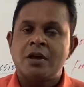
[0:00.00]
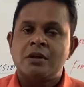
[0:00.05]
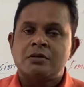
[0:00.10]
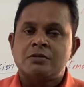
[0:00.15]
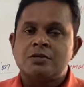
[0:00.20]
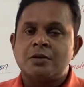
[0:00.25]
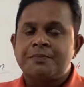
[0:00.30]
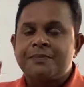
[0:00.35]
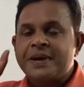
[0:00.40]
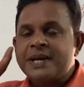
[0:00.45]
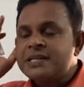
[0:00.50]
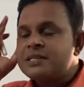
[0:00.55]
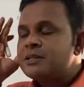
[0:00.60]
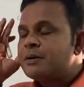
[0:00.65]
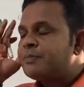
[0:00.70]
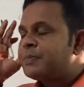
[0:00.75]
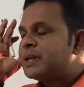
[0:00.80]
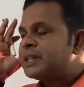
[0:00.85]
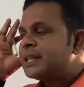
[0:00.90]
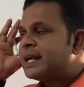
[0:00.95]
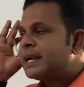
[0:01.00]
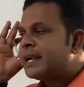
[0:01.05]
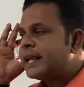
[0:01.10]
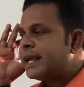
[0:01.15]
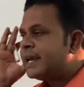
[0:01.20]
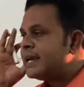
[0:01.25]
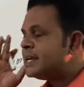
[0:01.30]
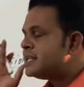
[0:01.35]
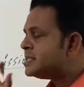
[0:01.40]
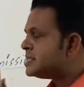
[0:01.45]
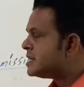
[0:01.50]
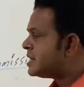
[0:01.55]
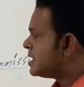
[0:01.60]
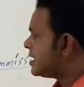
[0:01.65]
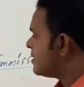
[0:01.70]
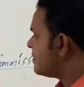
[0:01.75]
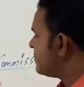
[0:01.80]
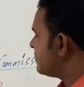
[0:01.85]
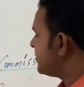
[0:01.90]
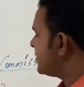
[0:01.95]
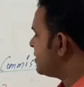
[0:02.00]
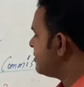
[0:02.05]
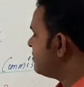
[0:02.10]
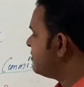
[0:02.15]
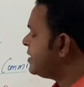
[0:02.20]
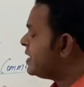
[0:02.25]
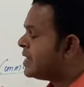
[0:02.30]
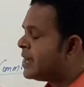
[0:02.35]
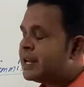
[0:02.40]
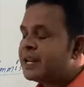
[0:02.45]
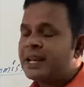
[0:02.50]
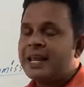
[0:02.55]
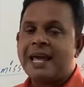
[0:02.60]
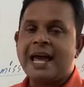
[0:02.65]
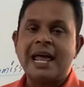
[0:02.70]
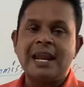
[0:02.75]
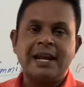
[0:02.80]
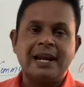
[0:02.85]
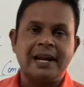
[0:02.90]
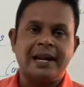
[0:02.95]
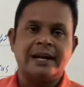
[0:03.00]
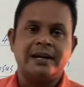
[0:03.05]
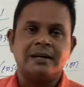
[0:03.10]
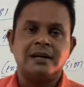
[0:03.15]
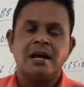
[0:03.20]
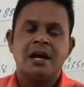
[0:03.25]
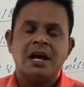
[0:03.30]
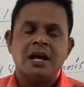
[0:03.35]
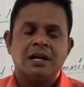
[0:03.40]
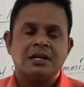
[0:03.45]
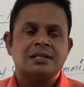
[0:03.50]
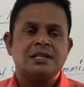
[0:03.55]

So based upon that age we can calculate.